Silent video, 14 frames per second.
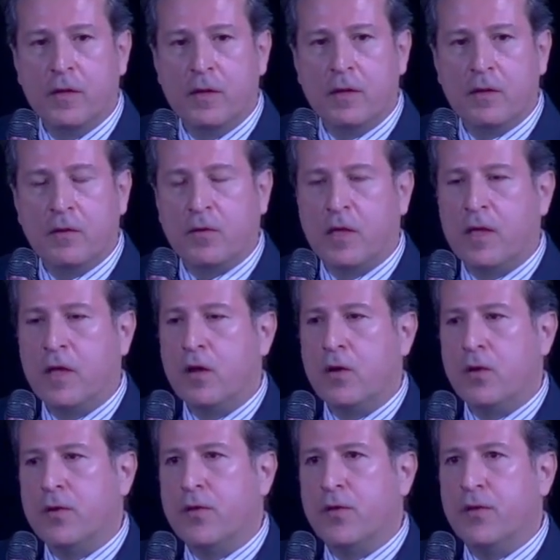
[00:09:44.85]
okay?
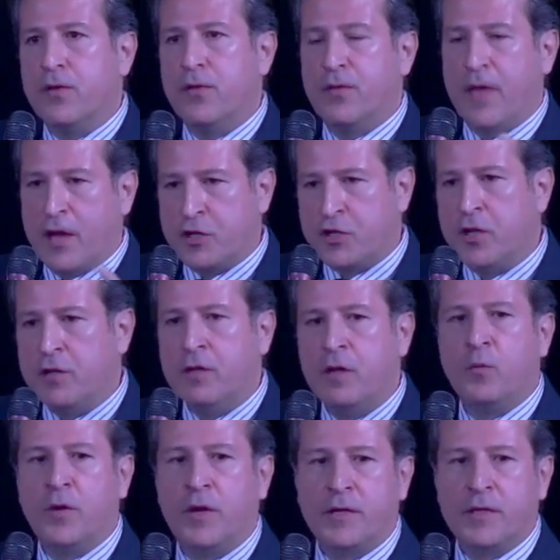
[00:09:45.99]
The agenda
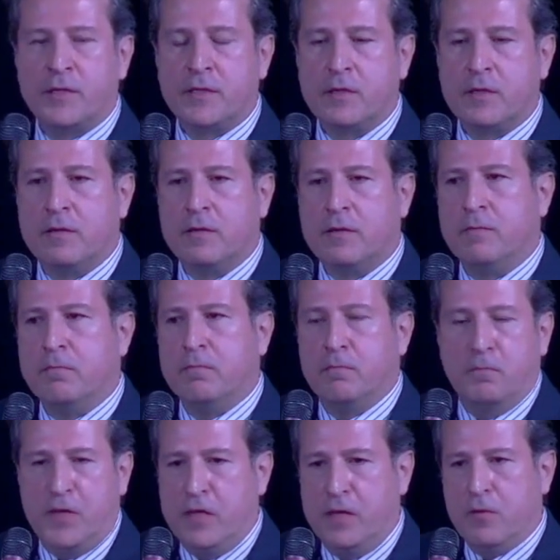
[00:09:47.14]
was
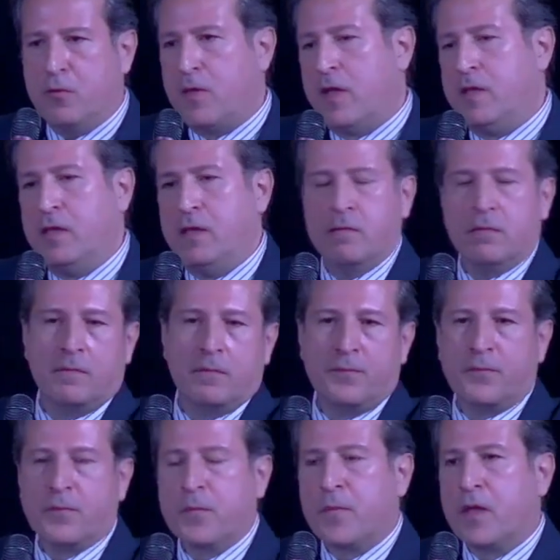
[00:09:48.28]
me or any
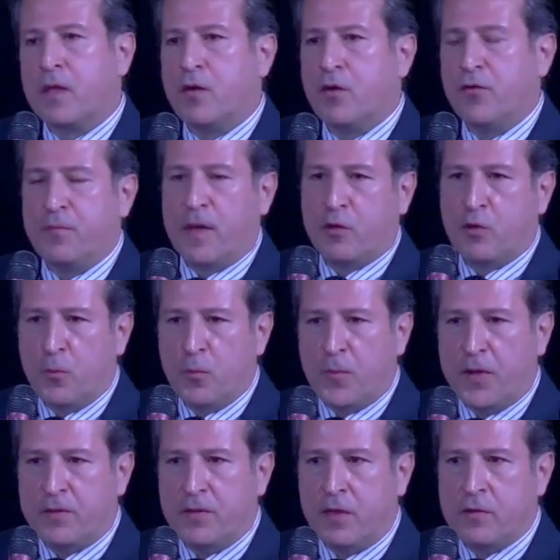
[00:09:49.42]
of my
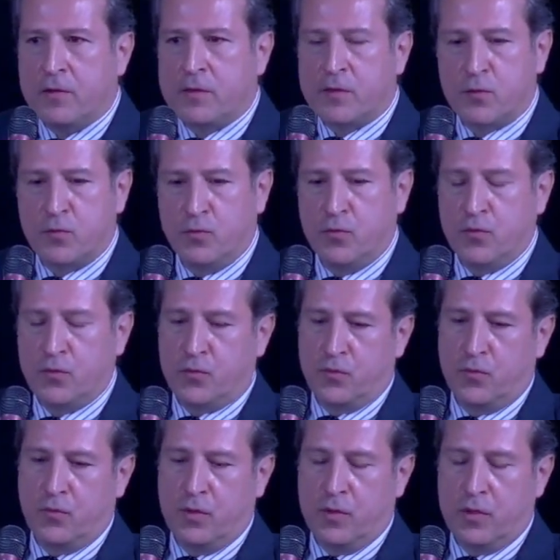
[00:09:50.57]
compatriots
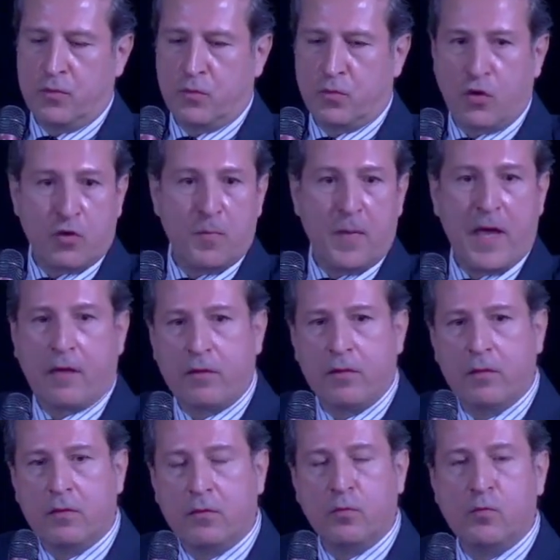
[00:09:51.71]
to talk
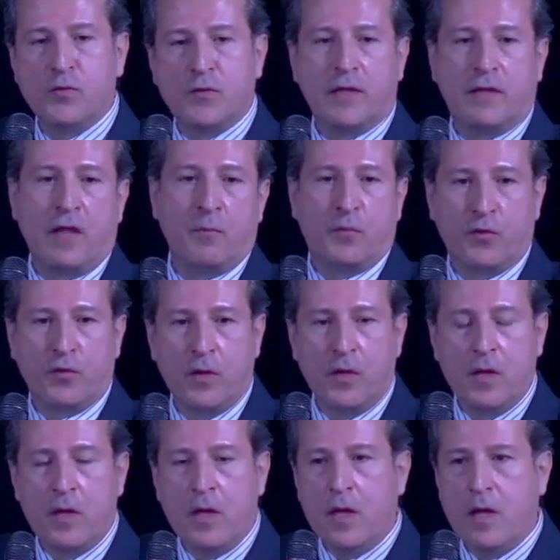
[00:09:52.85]
back, to lose the temper.
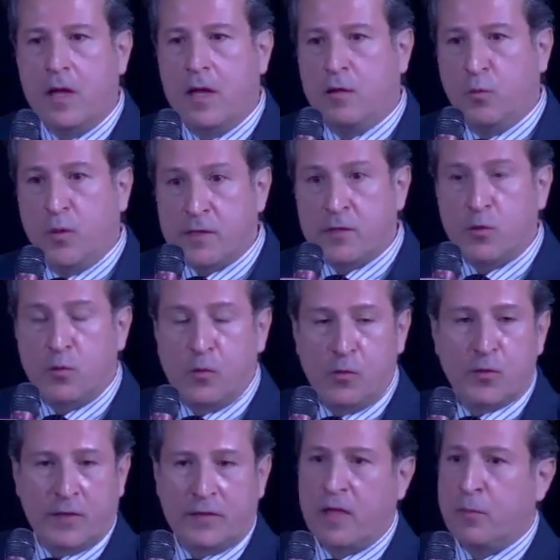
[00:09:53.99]
And once you lose
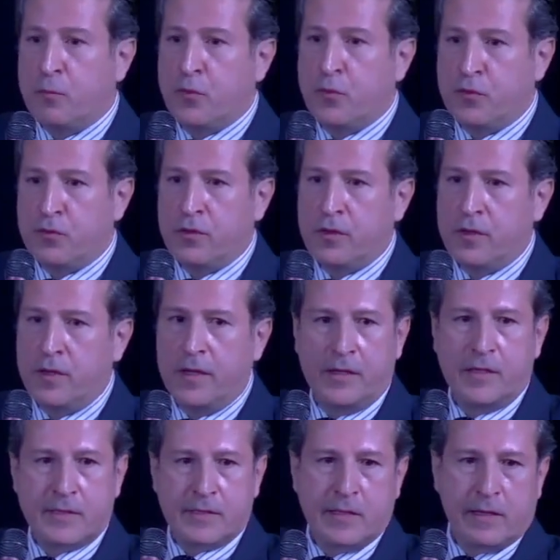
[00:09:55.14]
the temper, it
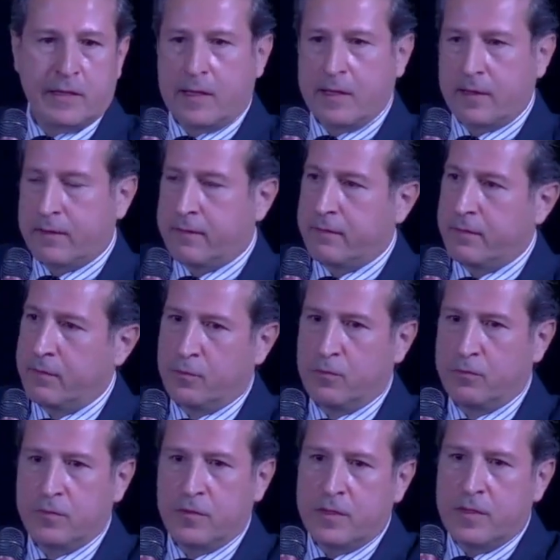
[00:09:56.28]
is not like, you know,
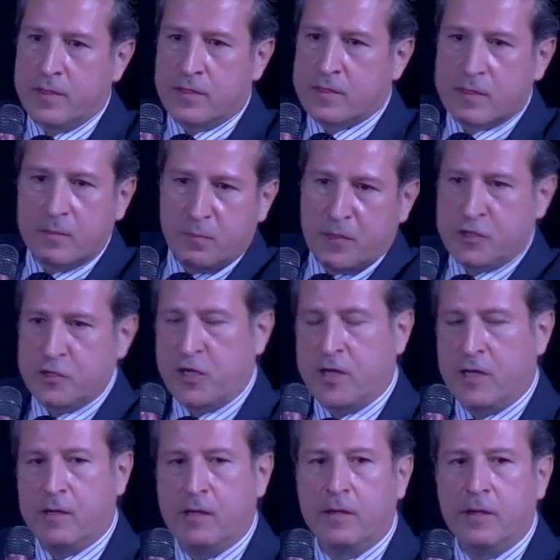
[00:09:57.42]
simple jail.
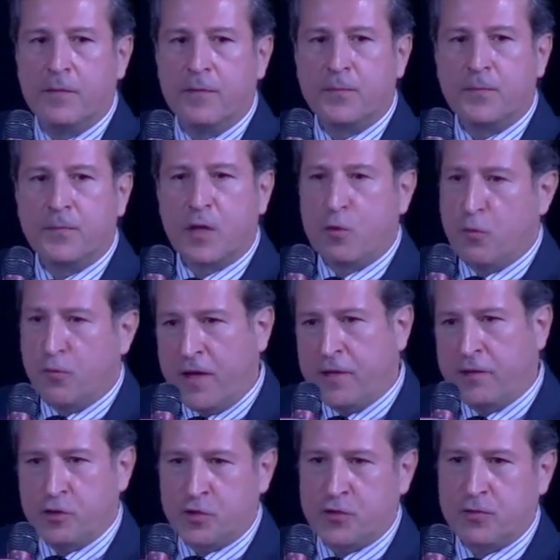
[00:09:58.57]
You
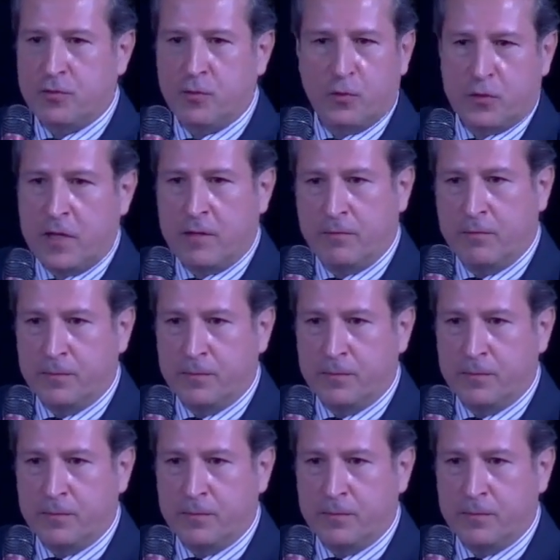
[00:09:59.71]
vanish, you're done.